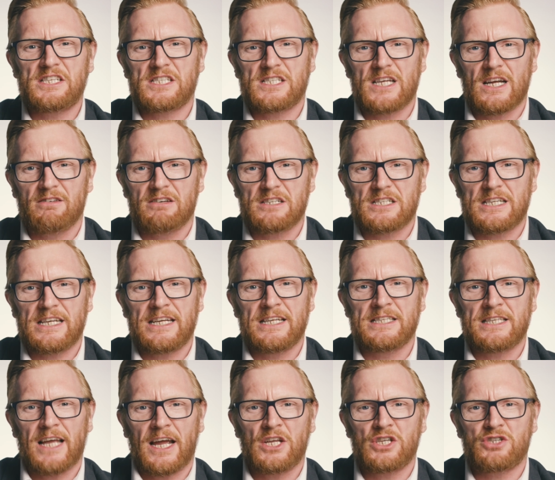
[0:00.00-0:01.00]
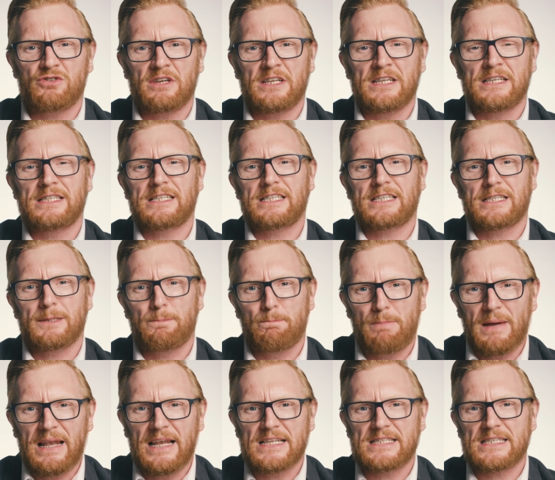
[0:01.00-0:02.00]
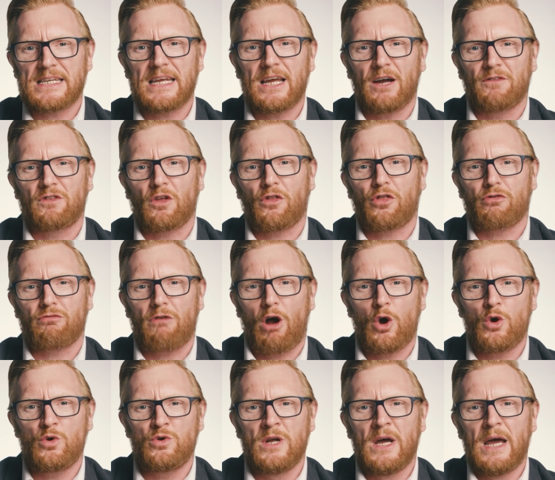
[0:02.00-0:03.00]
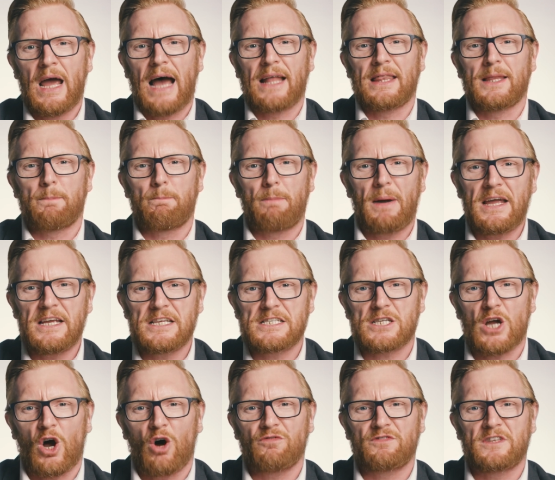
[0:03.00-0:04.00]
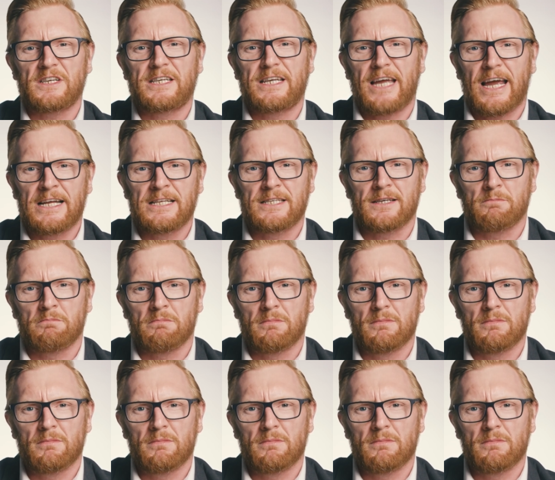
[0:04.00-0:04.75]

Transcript: seriously endangering the stability of the throne and the peace of the kingdom.